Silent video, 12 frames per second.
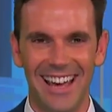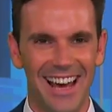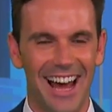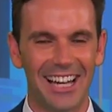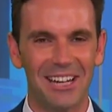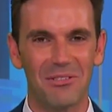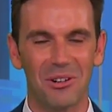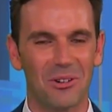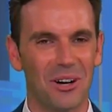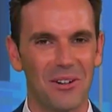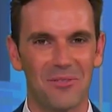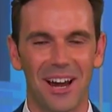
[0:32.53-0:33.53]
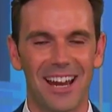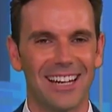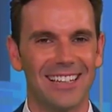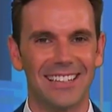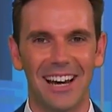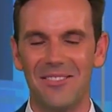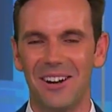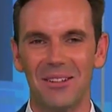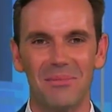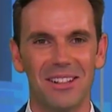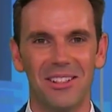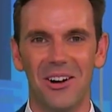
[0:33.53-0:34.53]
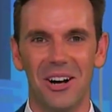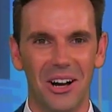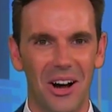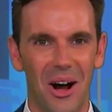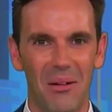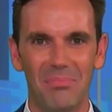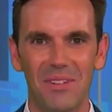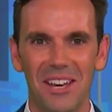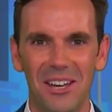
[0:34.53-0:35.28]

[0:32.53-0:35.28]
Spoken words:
I give her credit for hanging tough. I'd have been long gone.